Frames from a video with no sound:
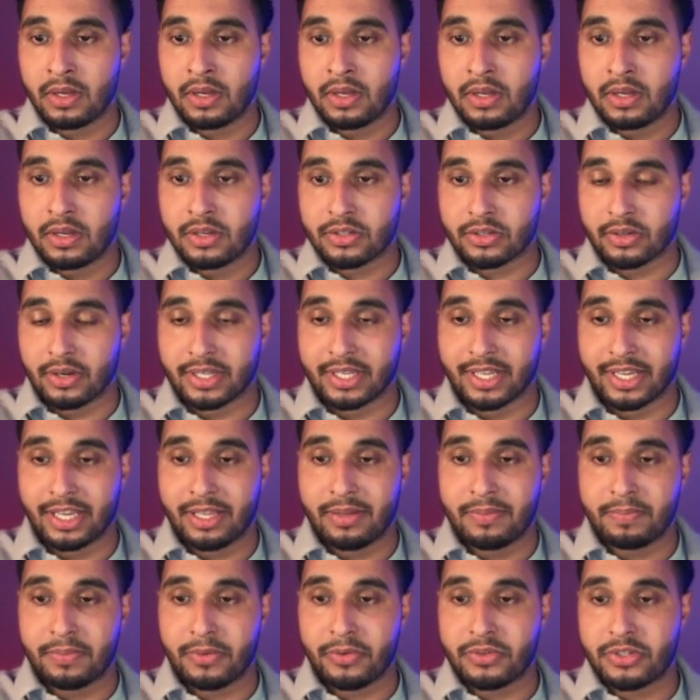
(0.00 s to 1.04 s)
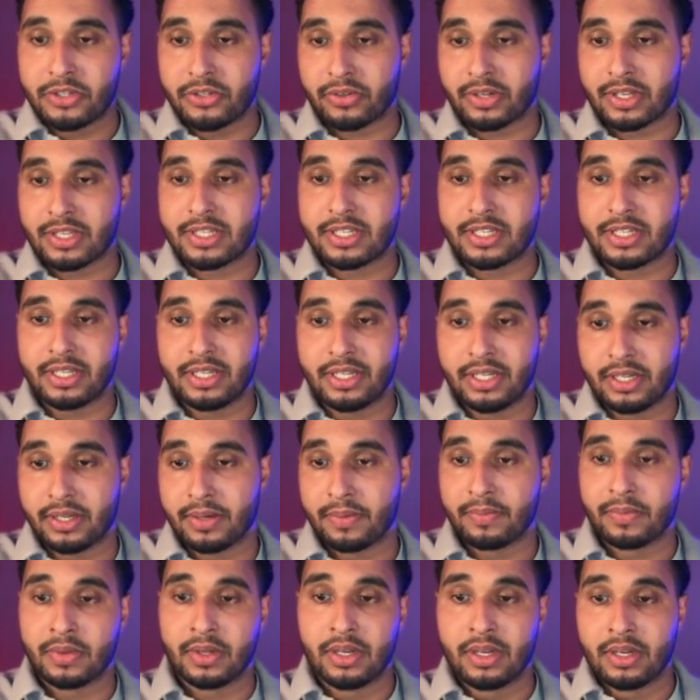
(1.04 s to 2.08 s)
So at the inputs, you can see
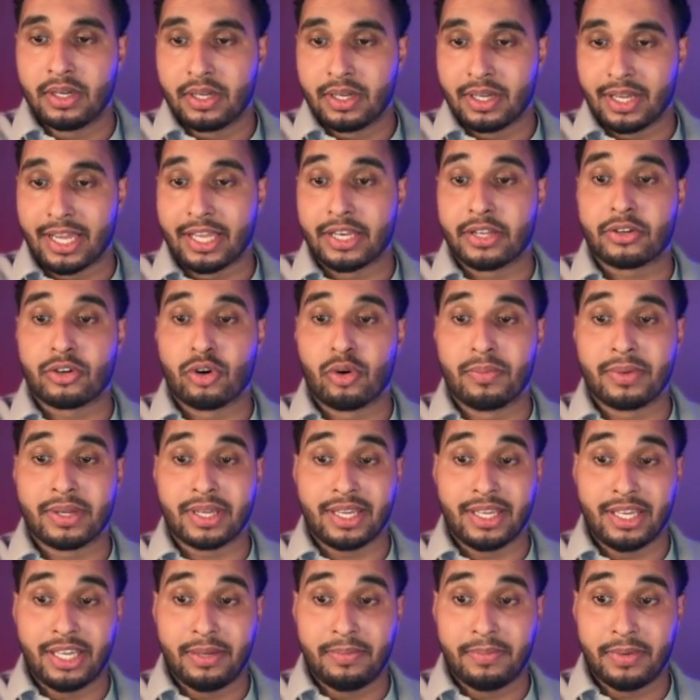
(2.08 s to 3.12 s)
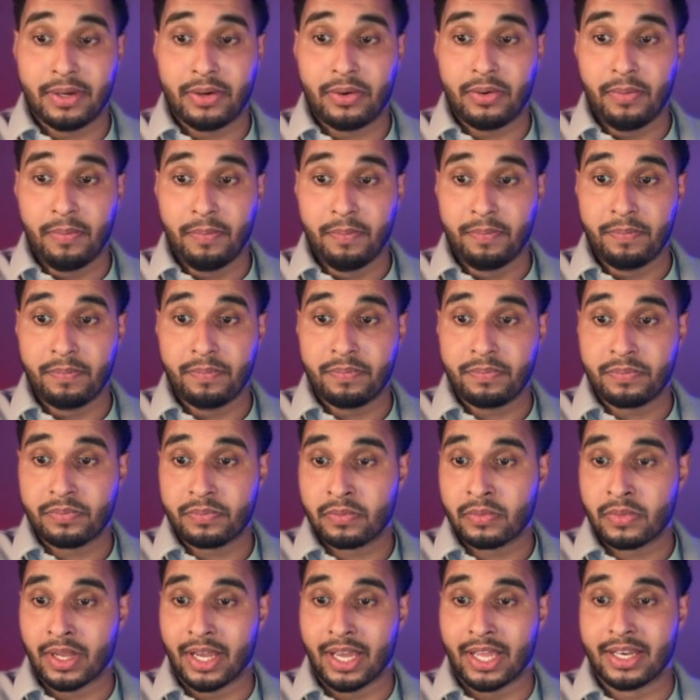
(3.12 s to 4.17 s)
incoming email,
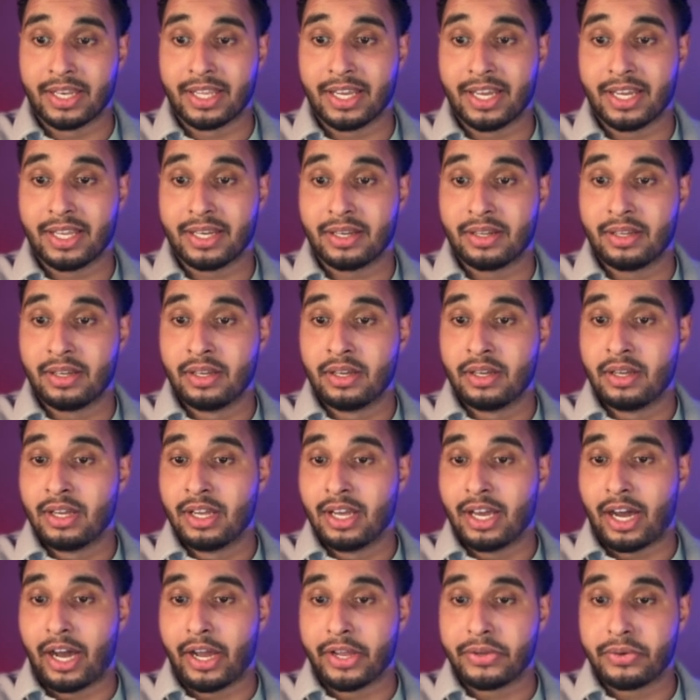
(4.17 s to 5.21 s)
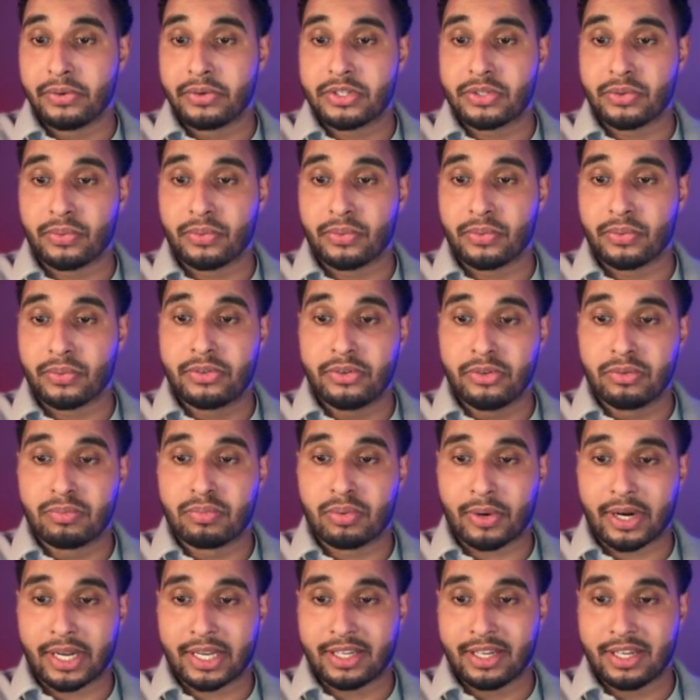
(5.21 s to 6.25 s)
and then I used with 2
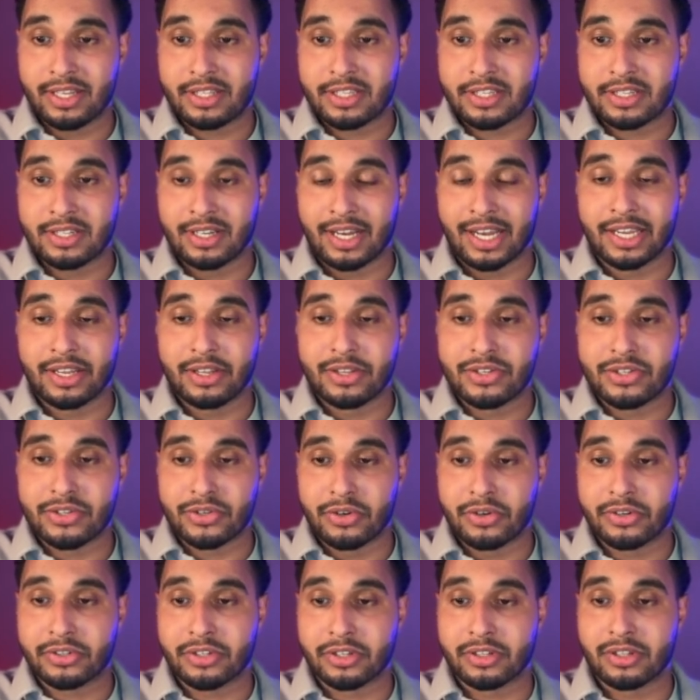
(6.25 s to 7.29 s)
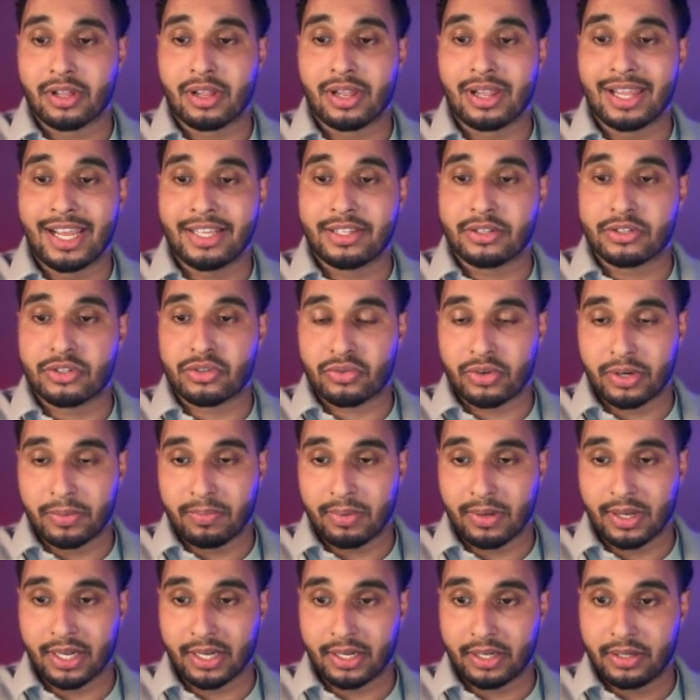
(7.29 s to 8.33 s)
brackets, I inserted the latest
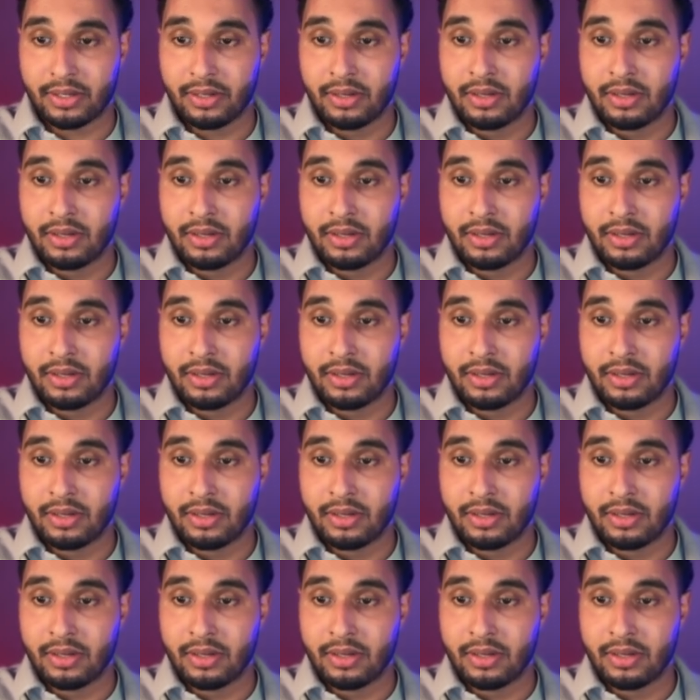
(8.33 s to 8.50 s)
reply.